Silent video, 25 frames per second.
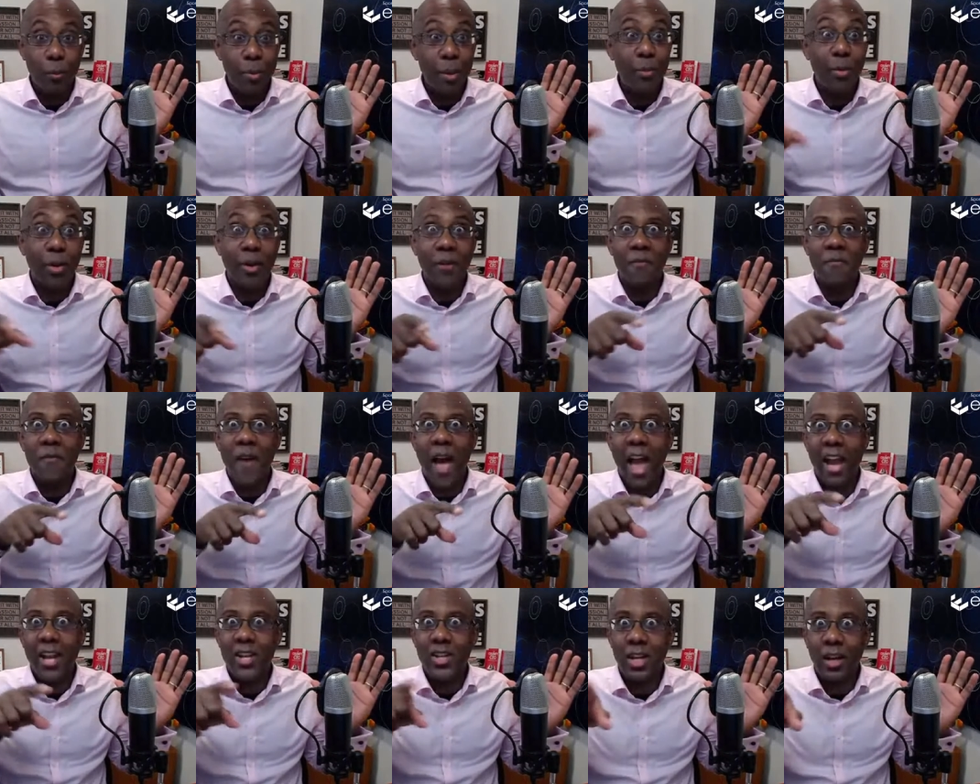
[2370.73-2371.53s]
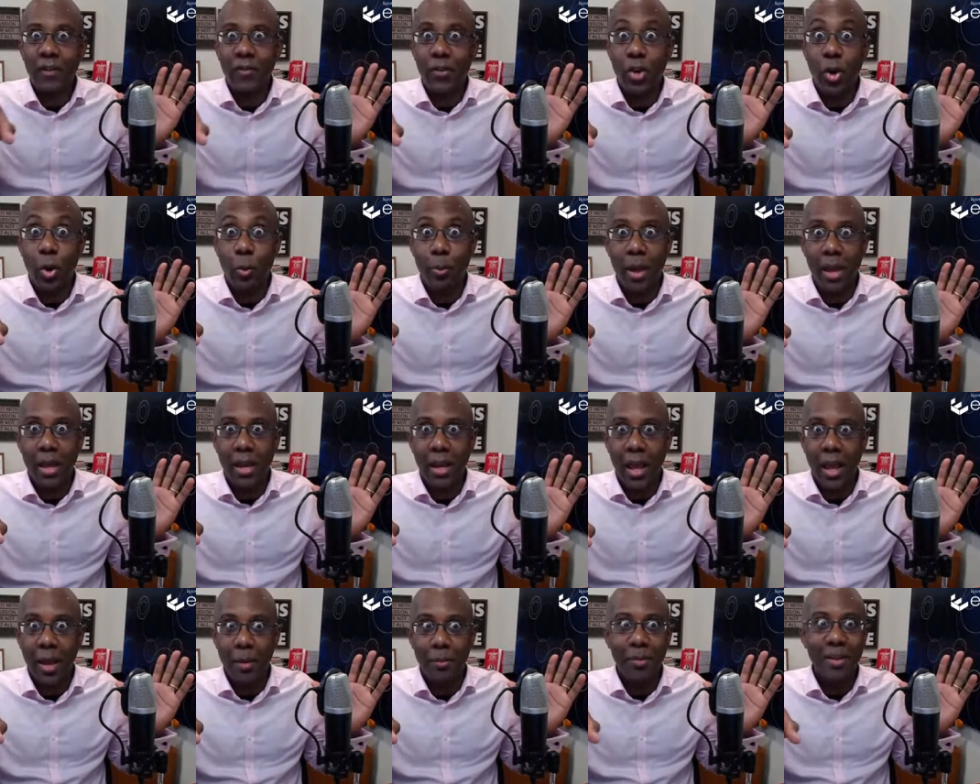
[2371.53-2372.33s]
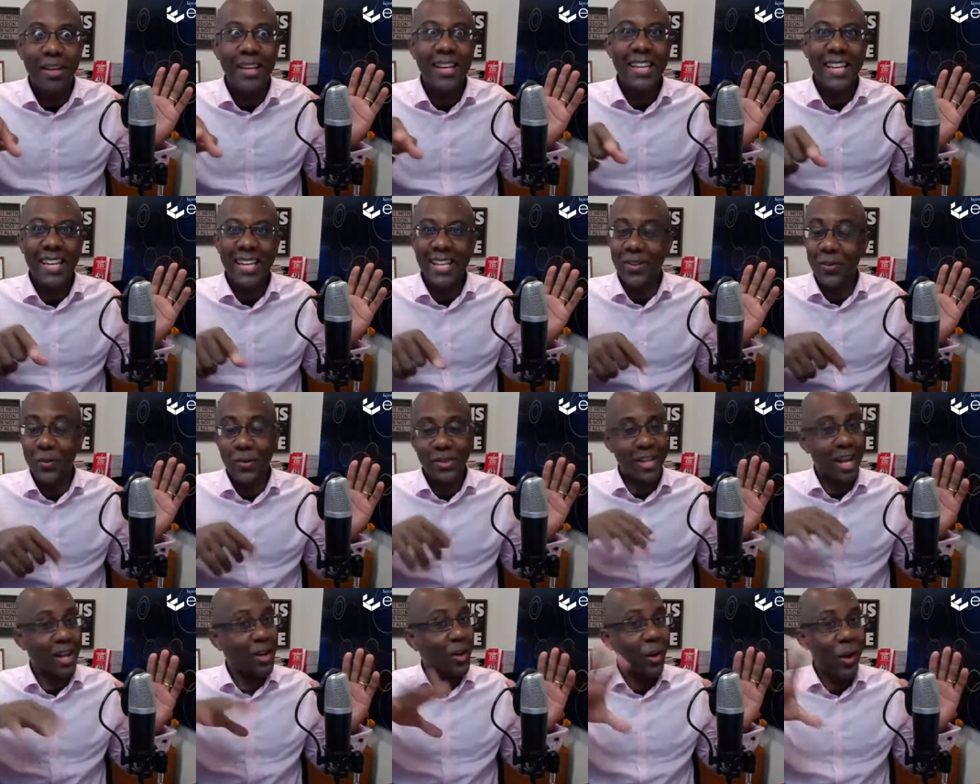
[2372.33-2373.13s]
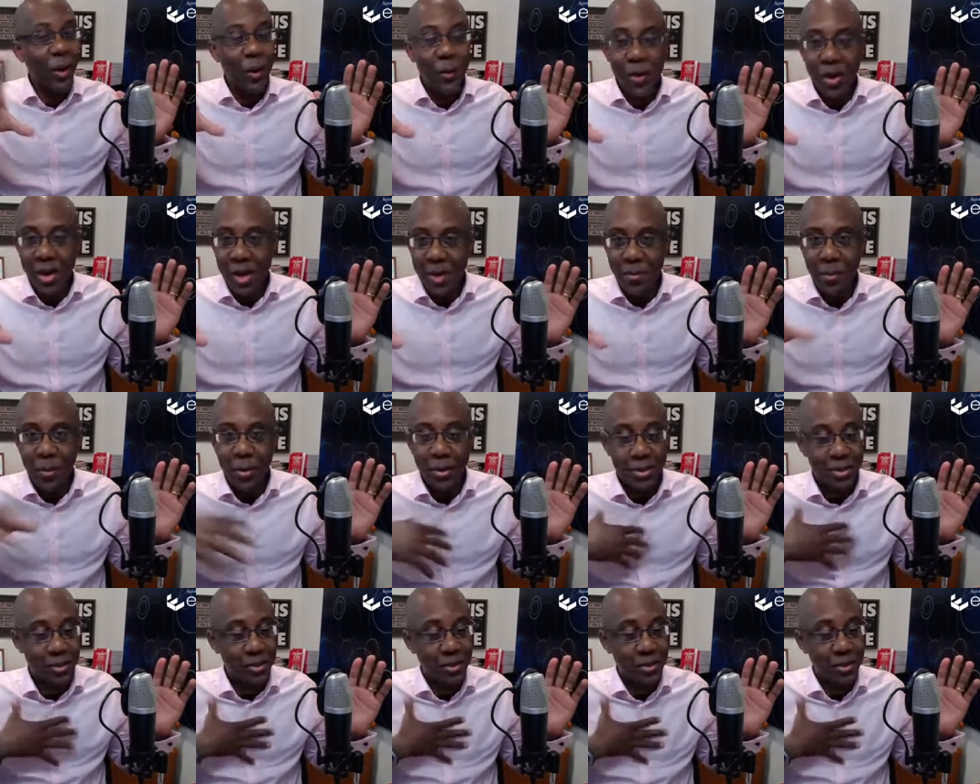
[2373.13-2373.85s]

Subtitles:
People can fact check the domain name, which I don't own anymore.